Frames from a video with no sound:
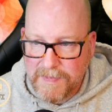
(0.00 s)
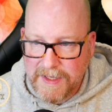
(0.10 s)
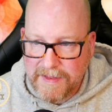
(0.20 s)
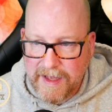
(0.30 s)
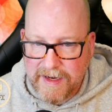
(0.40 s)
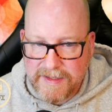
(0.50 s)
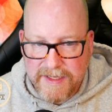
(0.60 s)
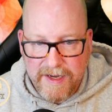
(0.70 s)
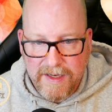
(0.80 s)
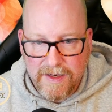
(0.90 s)
that
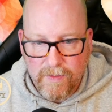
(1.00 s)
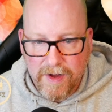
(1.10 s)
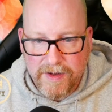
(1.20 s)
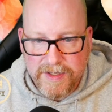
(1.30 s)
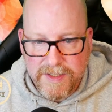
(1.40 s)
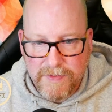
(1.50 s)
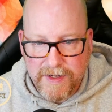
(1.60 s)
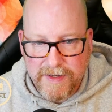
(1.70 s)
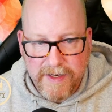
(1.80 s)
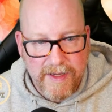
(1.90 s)
exciting to watch,
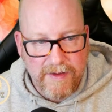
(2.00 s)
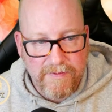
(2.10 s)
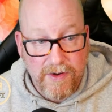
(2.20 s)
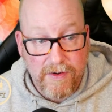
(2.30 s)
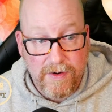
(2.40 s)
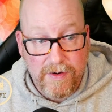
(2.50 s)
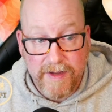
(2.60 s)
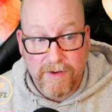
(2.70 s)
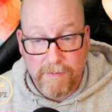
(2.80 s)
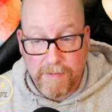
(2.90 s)
but if you're
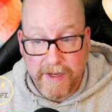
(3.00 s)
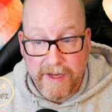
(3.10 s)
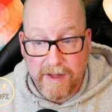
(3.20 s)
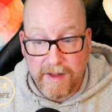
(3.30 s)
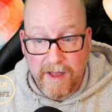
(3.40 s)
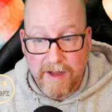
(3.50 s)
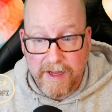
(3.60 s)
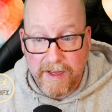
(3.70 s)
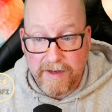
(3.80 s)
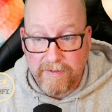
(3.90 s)
playing
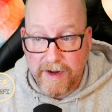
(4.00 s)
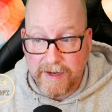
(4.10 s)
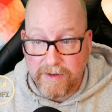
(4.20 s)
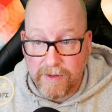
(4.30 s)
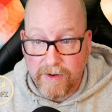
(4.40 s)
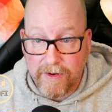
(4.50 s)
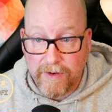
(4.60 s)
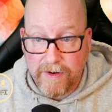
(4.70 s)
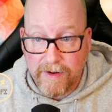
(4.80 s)
along and trying to learn